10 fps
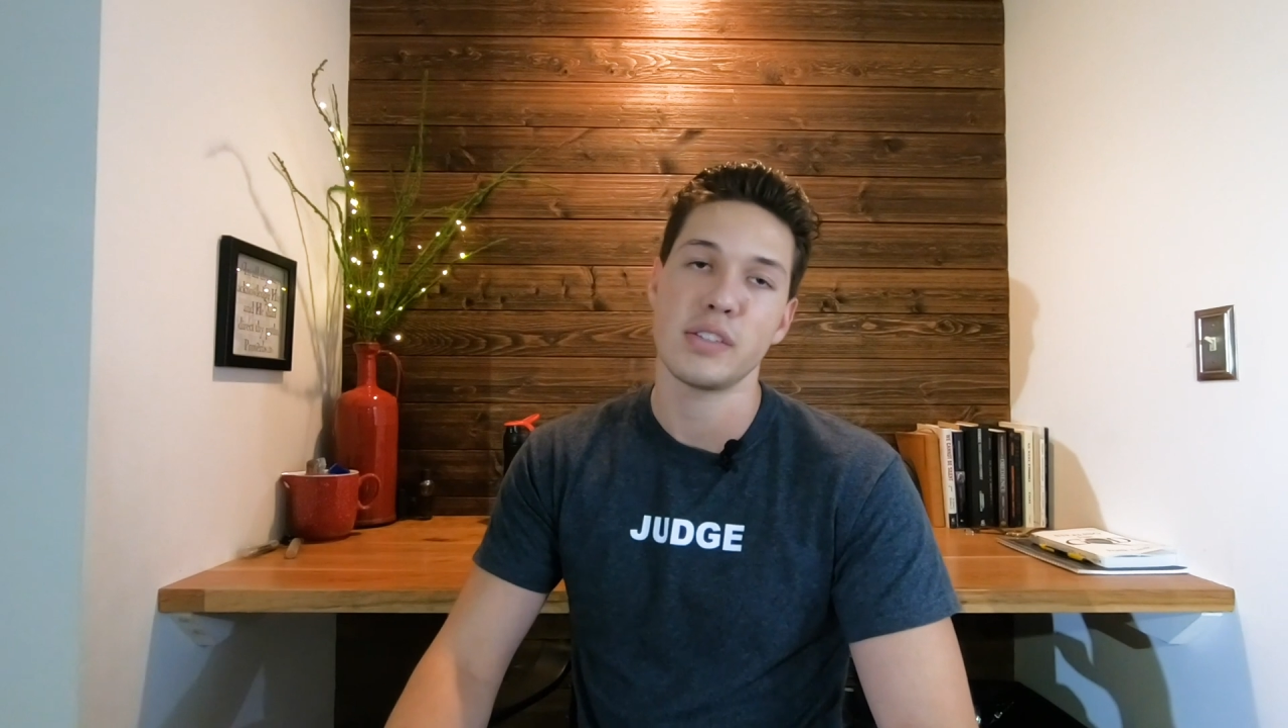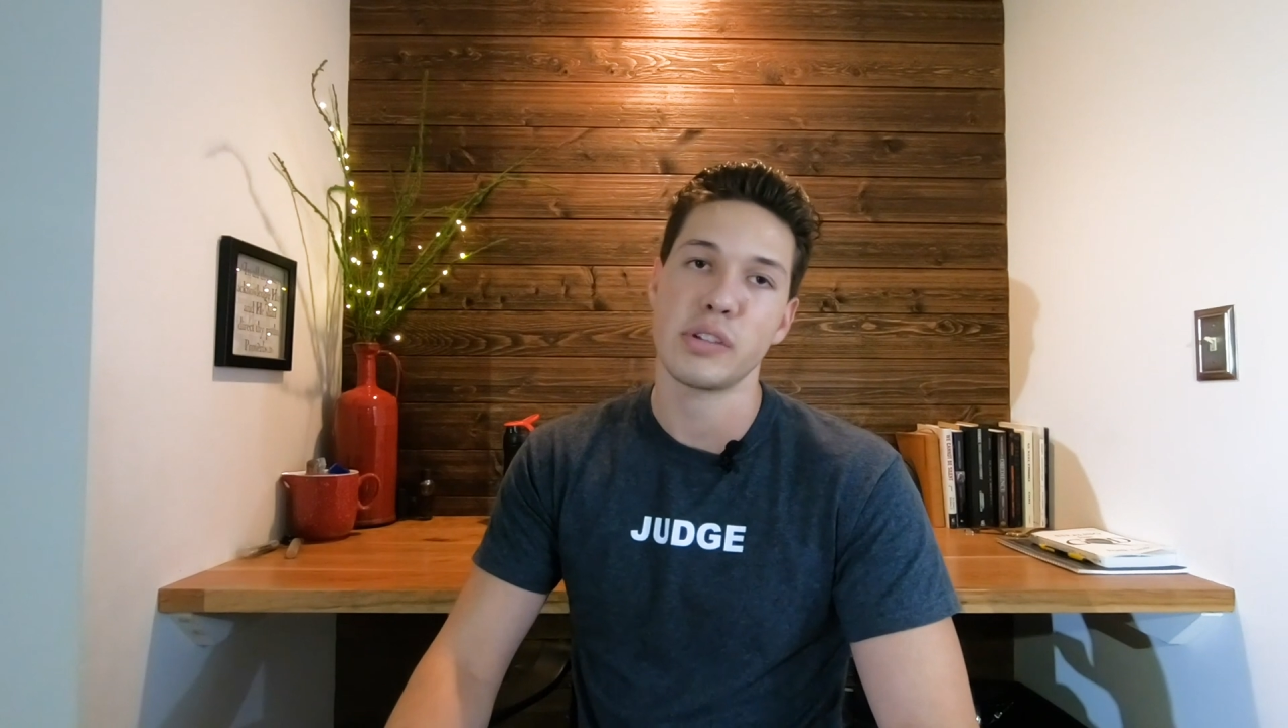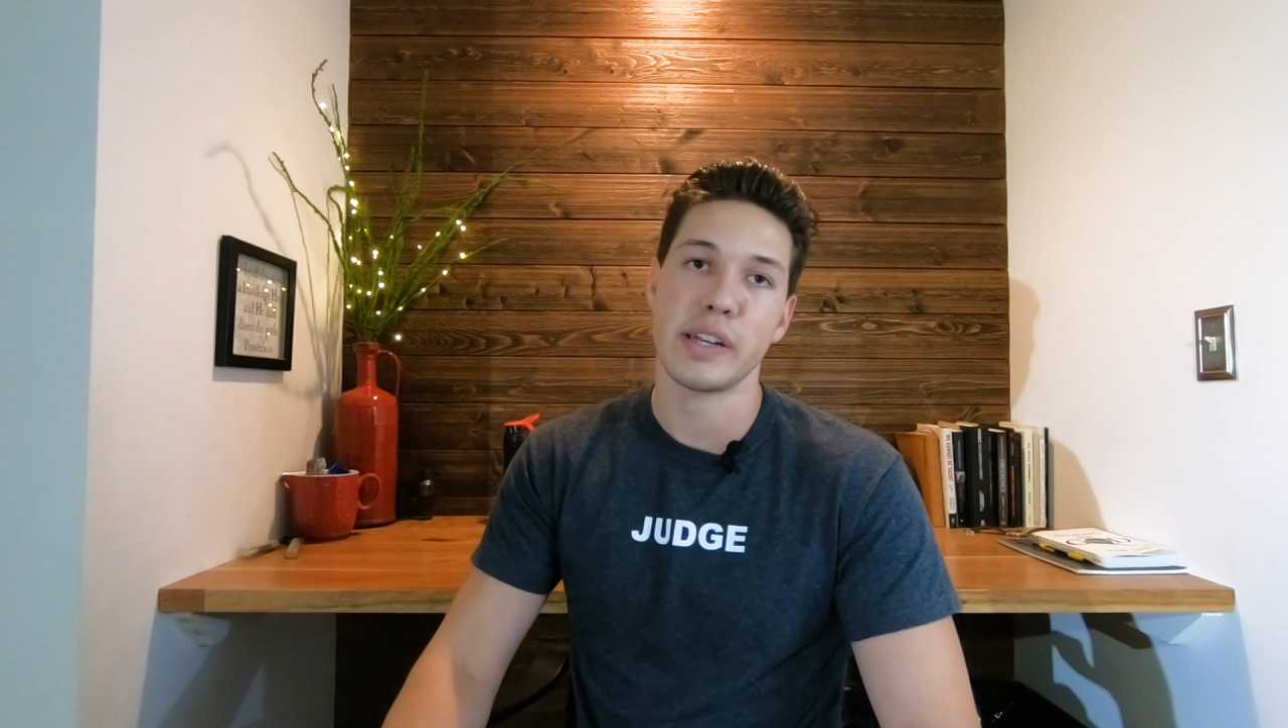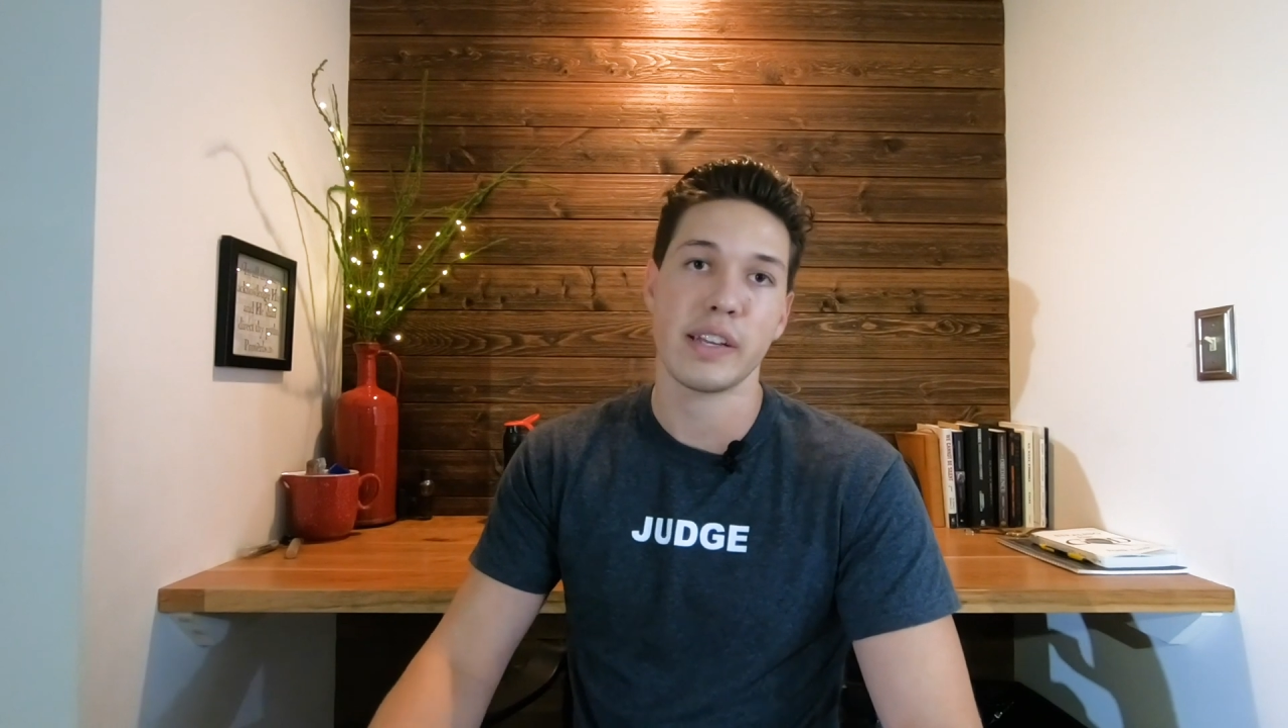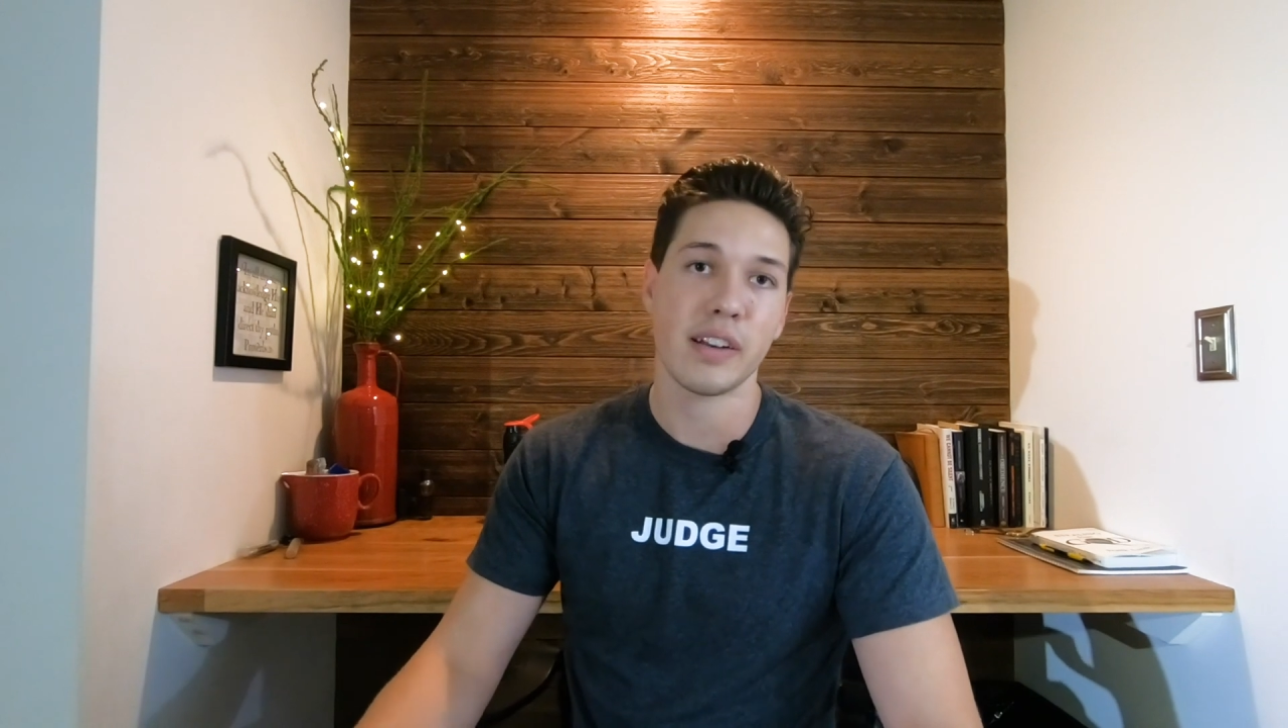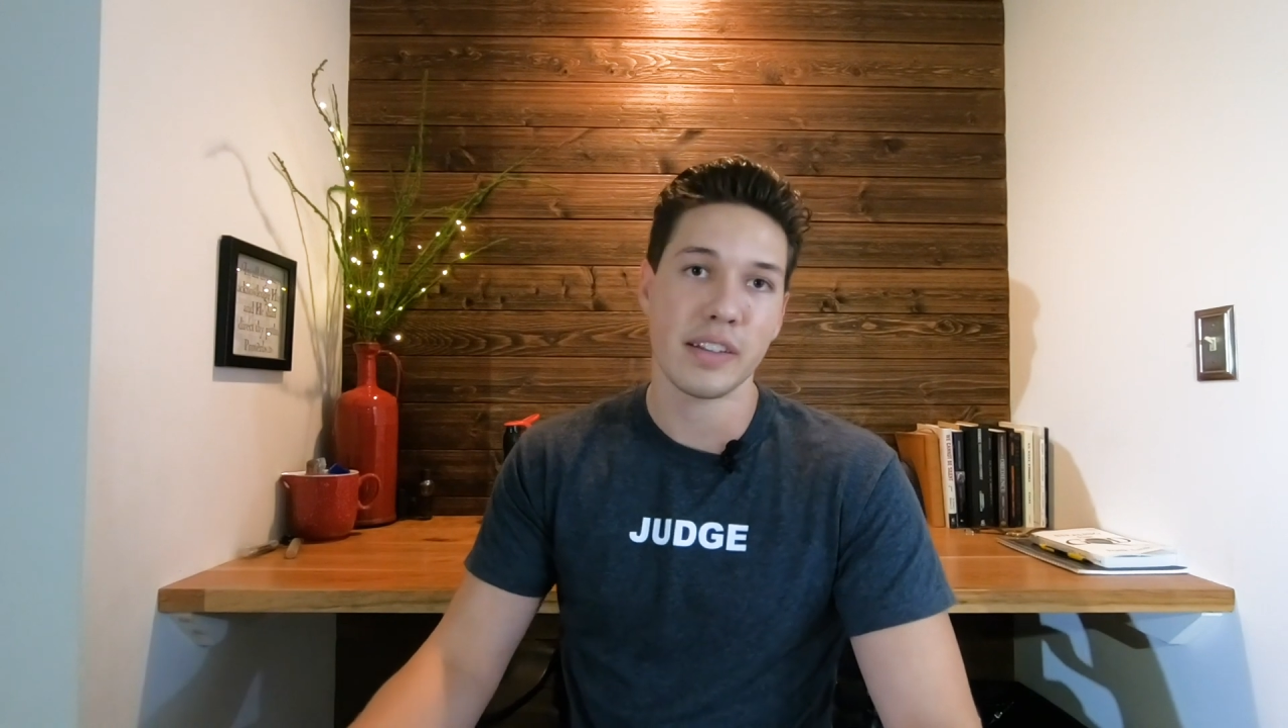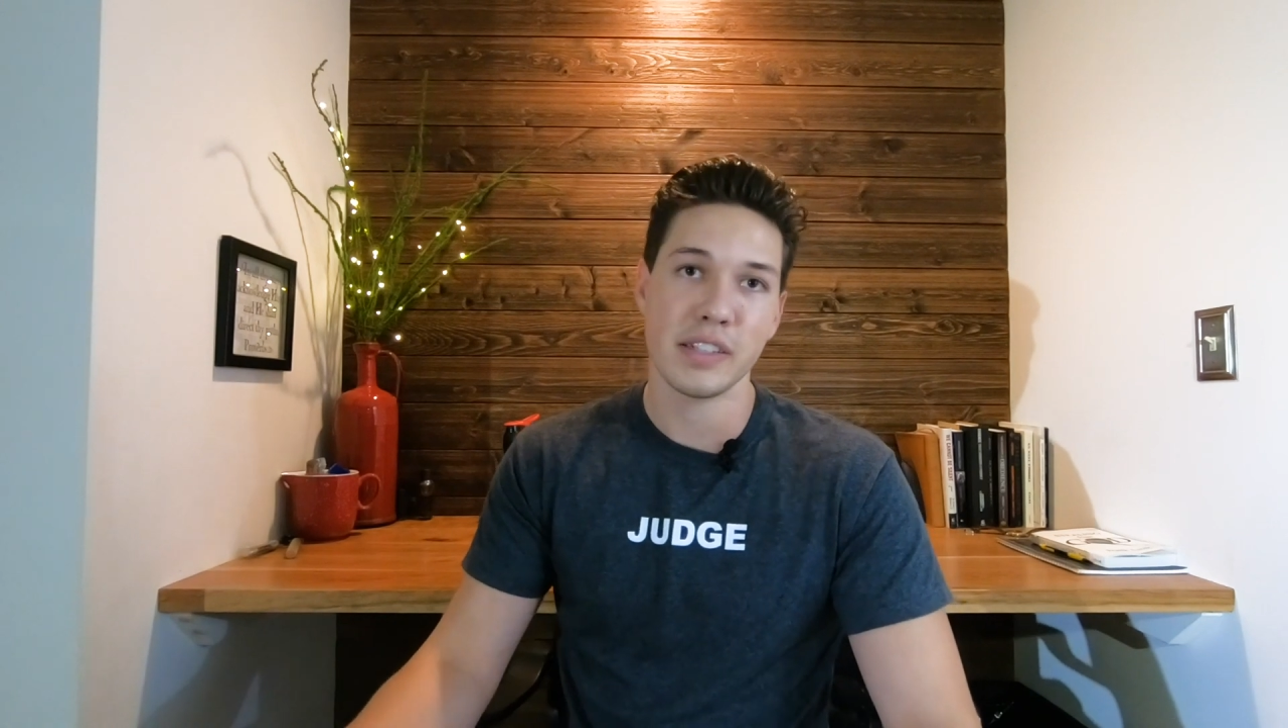try to get on